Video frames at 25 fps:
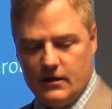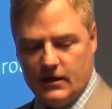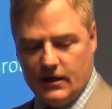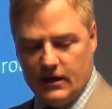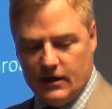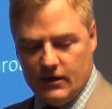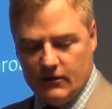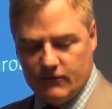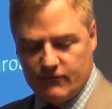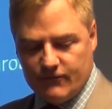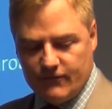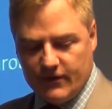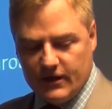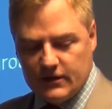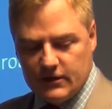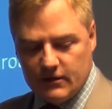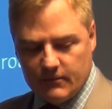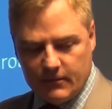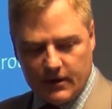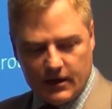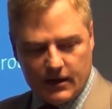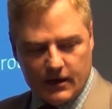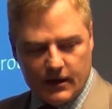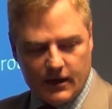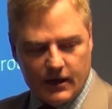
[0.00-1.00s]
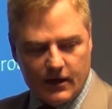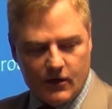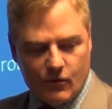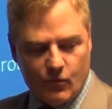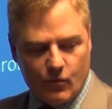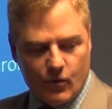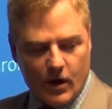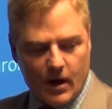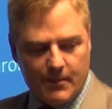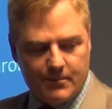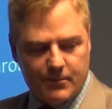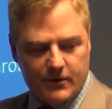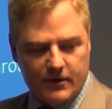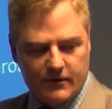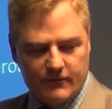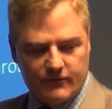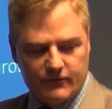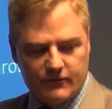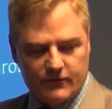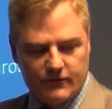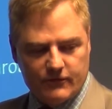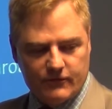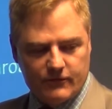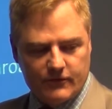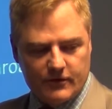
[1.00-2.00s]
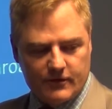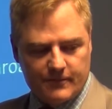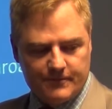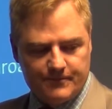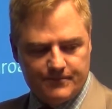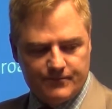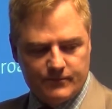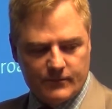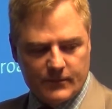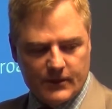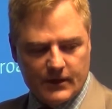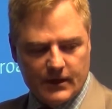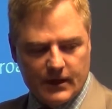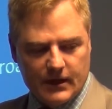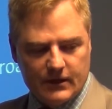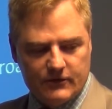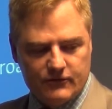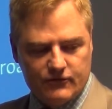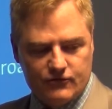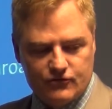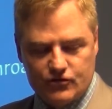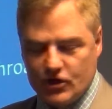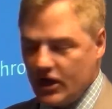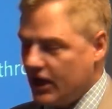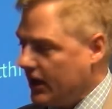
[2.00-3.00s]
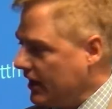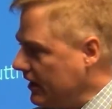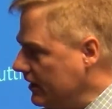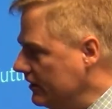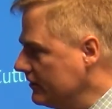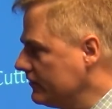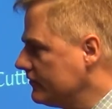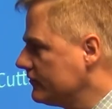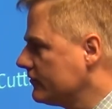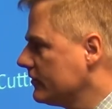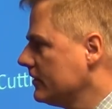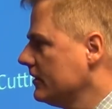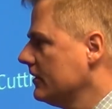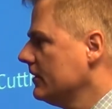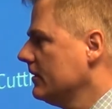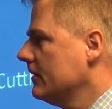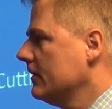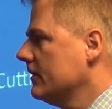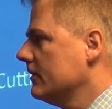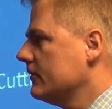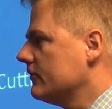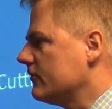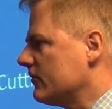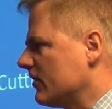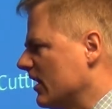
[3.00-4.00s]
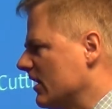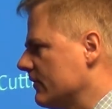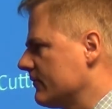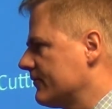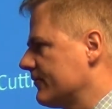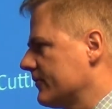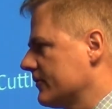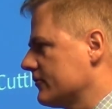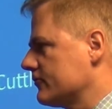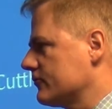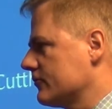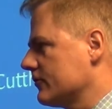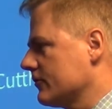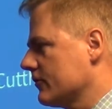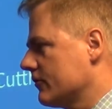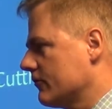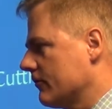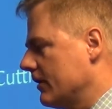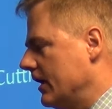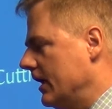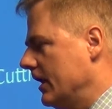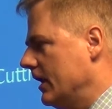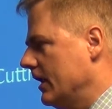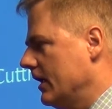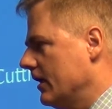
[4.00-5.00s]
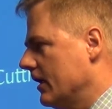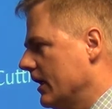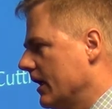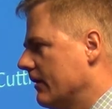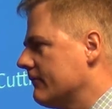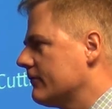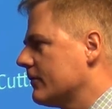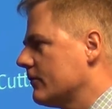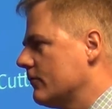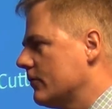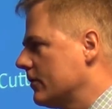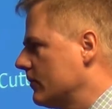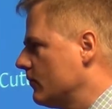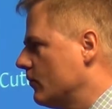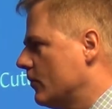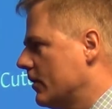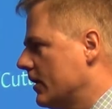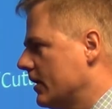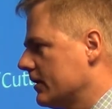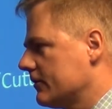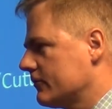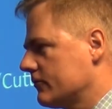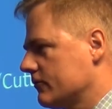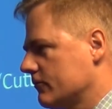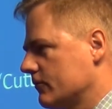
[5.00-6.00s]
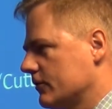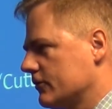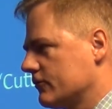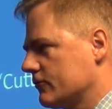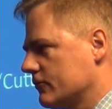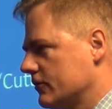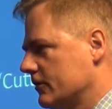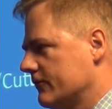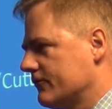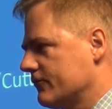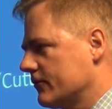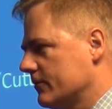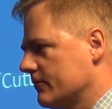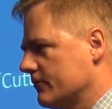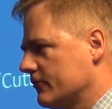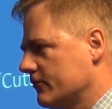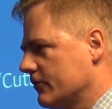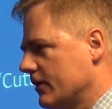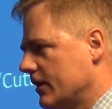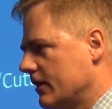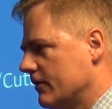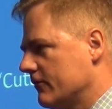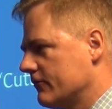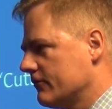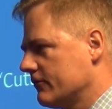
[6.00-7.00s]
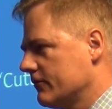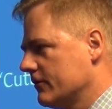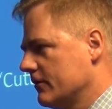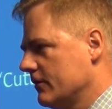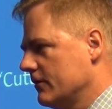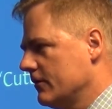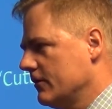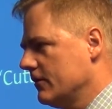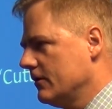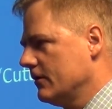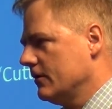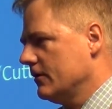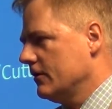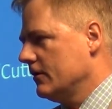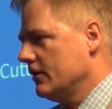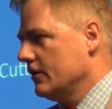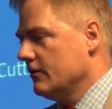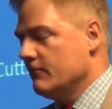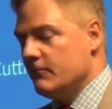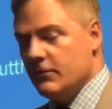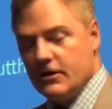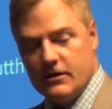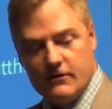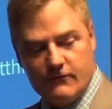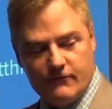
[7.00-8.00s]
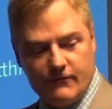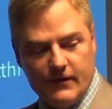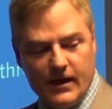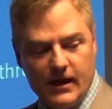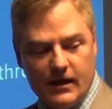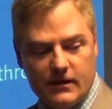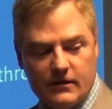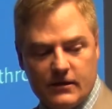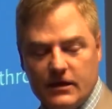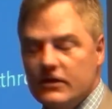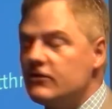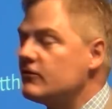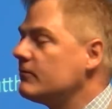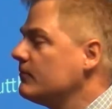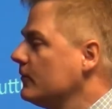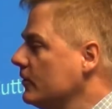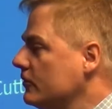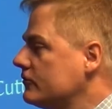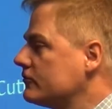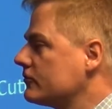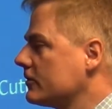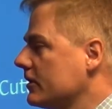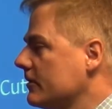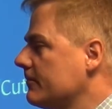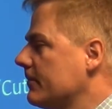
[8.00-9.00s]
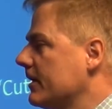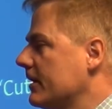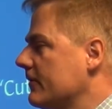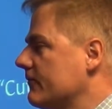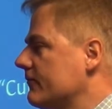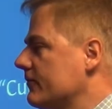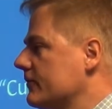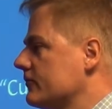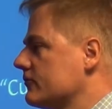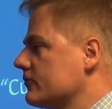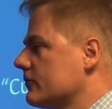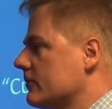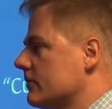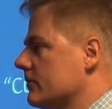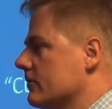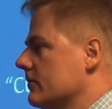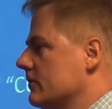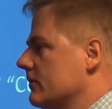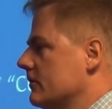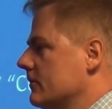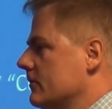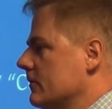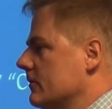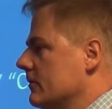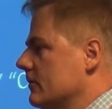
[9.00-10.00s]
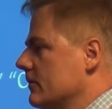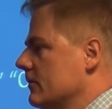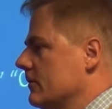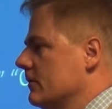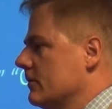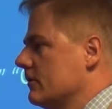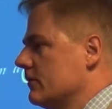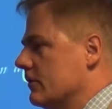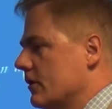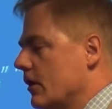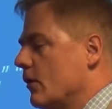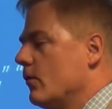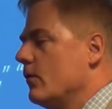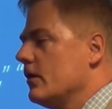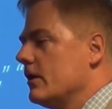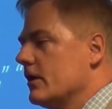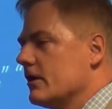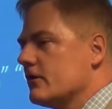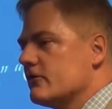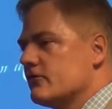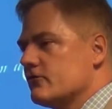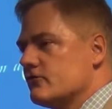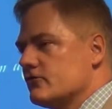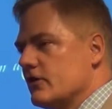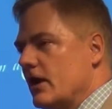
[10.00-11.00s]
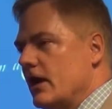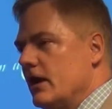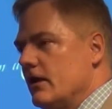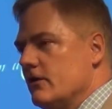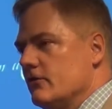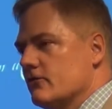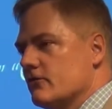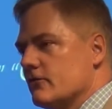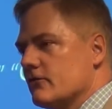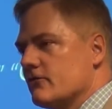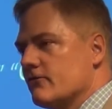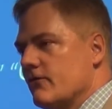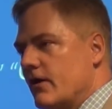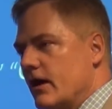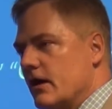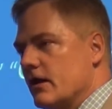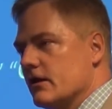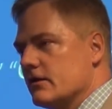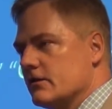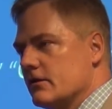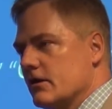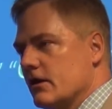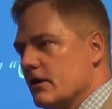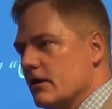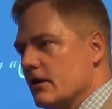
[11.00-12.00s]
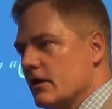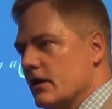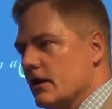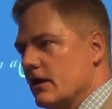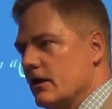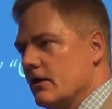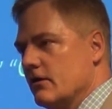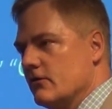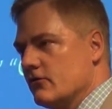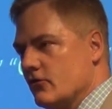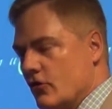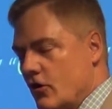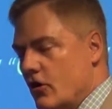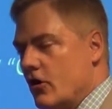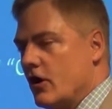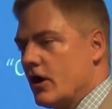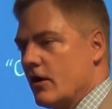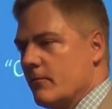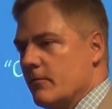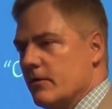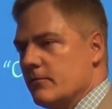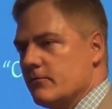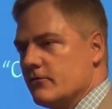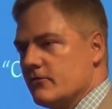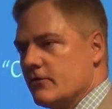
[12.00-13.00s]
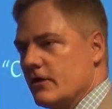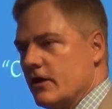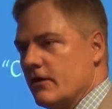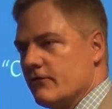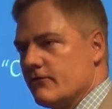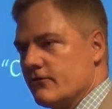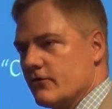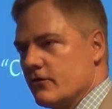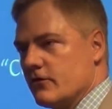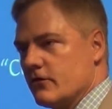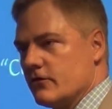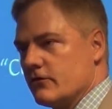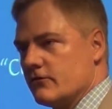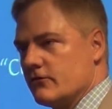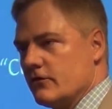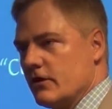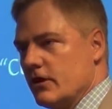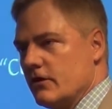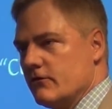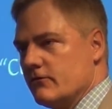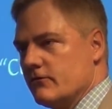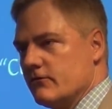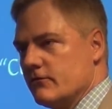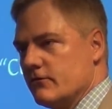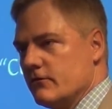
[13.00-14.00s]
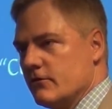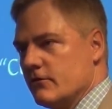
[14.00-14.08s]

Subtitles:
It is fundamentally a cooperative system. Exchange, selfish and greedy. Everyone wants what's good for himself. But in fact, it's mutually beneficial. No one exchanges voluntarily to harm himself or herself.